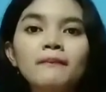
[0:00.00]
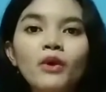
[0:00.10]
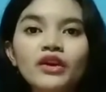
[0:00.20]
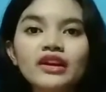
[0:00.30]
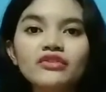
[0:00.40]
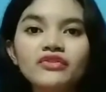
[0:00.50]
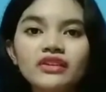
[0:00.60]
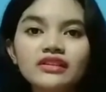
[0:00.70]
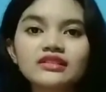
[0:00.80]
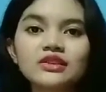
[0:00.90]
Morning
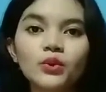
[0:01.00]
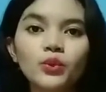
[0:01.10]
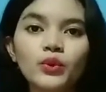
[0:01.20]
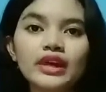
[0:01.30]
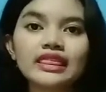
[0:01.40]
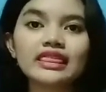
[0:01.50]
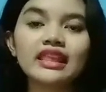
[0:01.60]
filled with